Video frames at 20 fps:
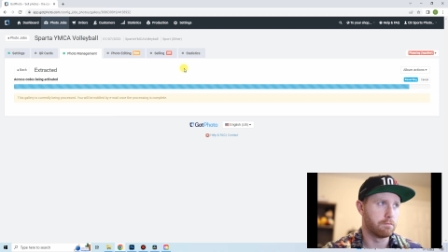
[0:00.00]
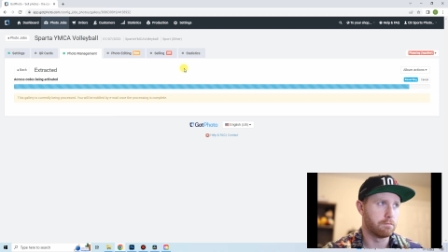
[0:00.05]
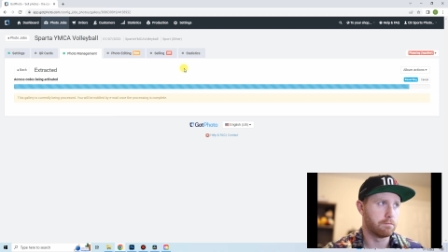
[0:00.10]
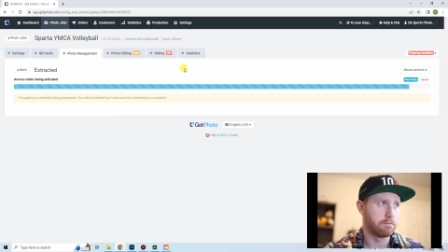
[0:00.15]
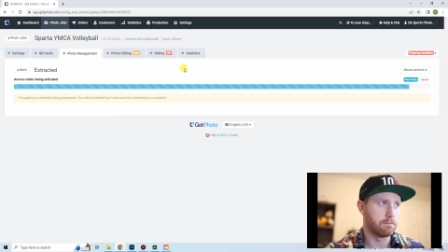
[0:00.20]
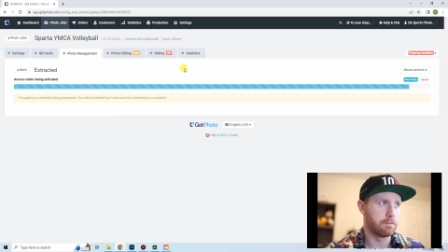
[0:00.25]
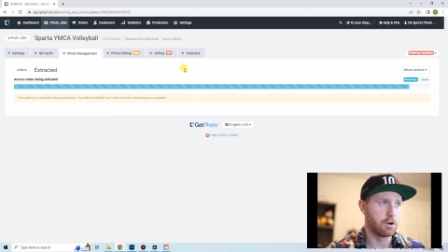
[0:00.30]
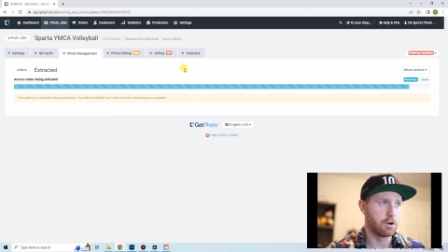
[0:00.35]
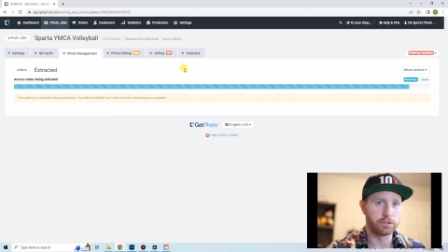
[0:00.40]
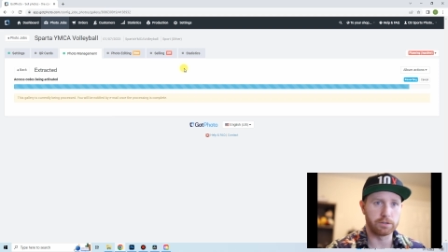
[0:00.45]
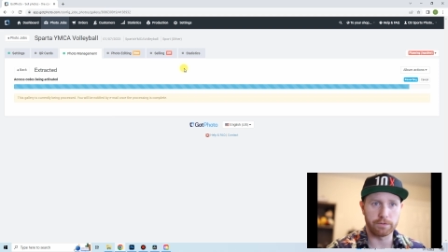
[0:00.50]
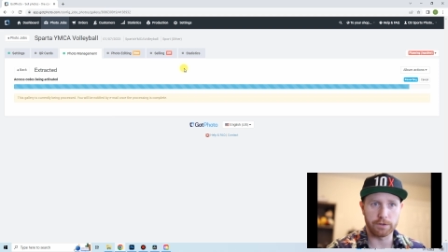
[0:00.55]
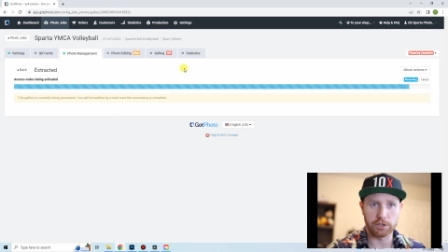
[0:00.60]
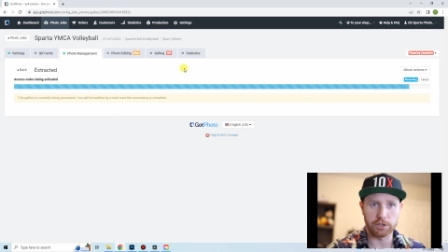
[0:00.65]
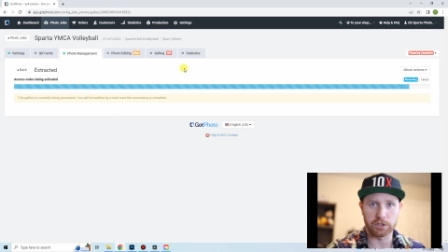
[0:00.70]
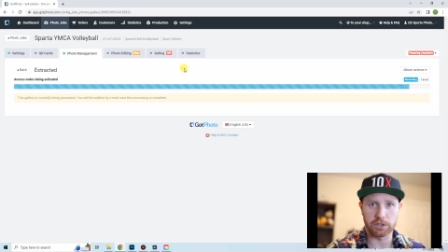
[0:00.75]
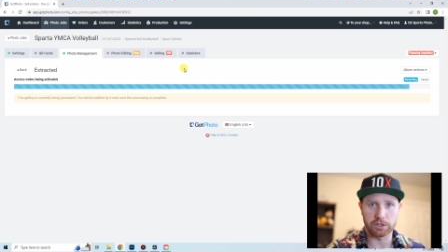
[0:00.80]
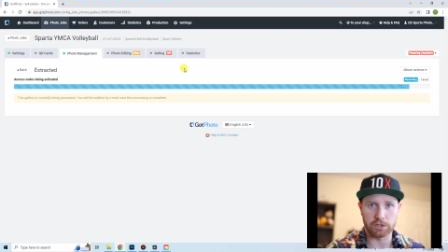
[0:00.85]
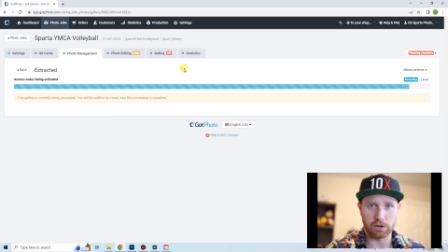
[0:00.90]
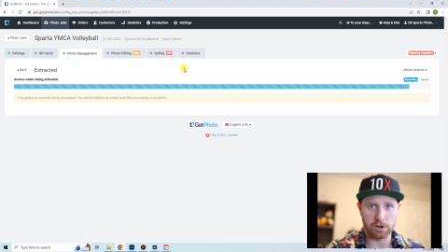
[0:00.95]
most of us
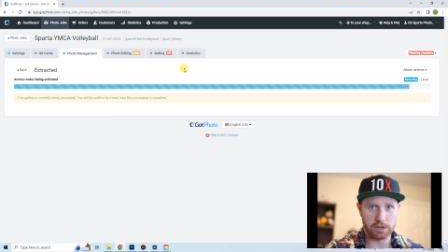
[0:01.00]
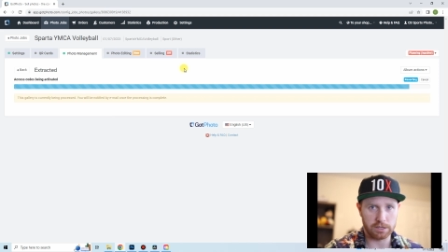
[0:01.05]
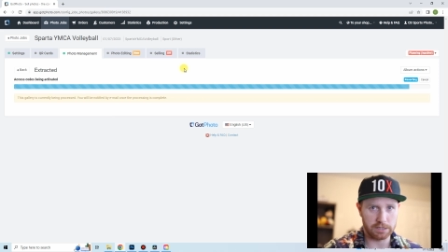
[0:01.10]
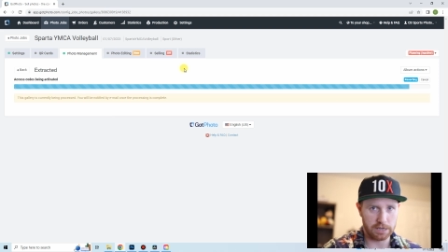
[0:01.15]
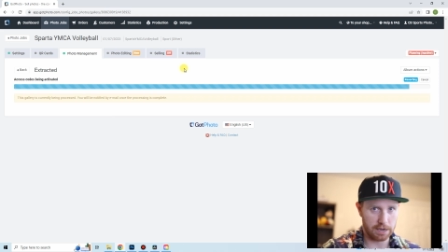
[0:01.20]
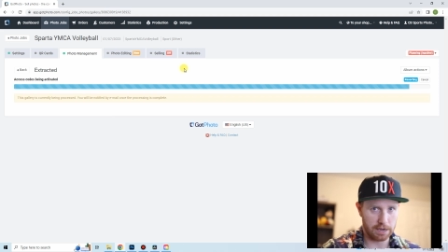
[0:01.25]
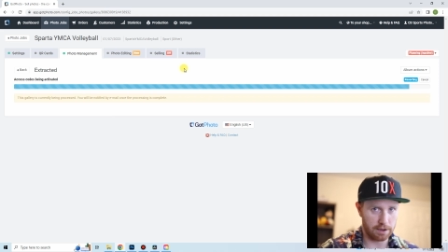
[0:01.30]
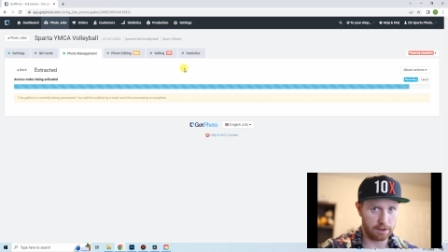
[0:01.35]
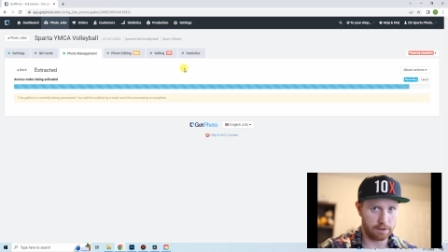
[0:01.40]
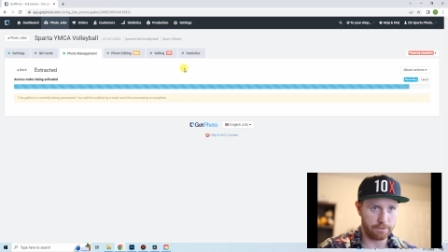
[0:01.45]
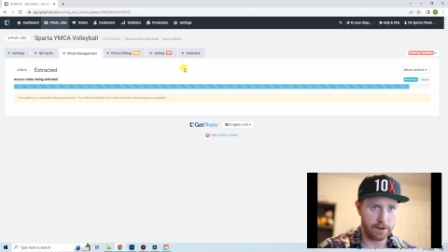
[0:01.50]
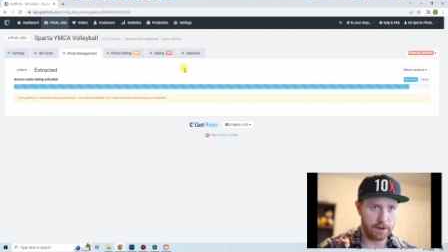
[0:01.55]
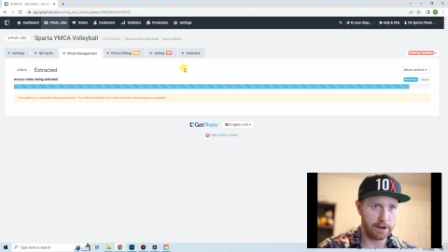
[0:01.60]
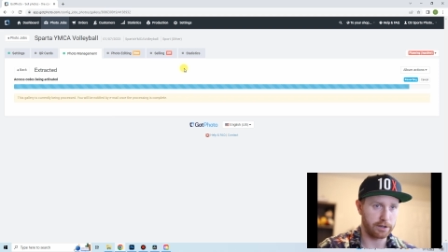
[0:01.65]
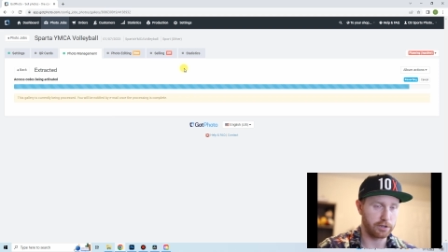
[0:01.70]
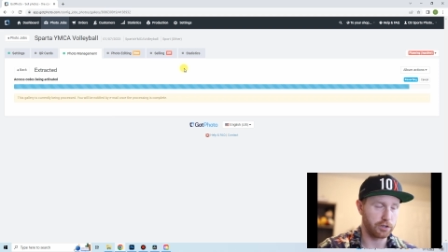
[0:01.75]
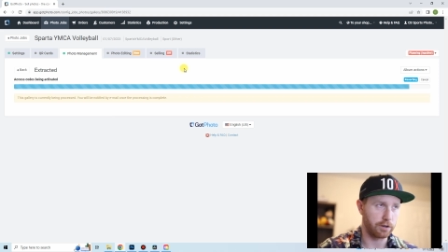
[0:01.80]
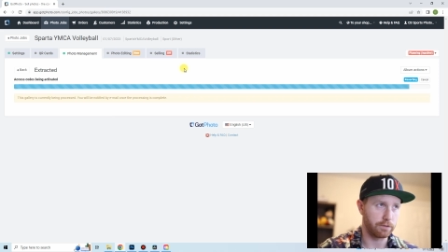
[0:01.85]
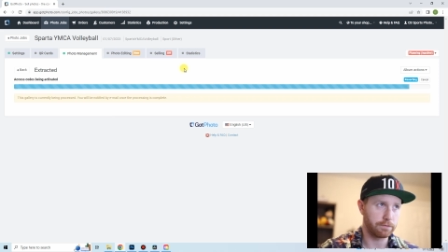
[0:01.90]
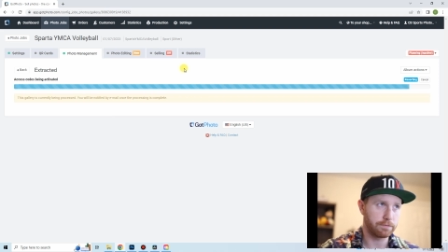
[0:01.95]
just aren't taking
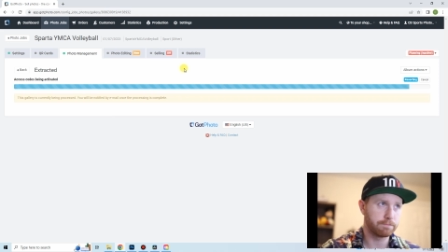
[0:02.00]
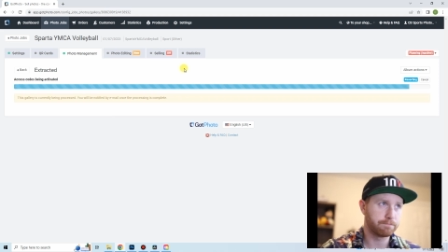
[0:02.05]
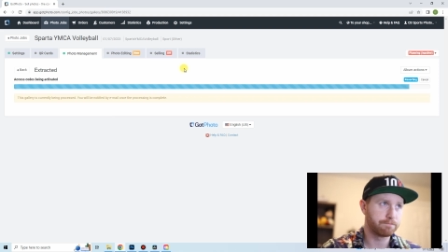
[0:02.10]
advantage of.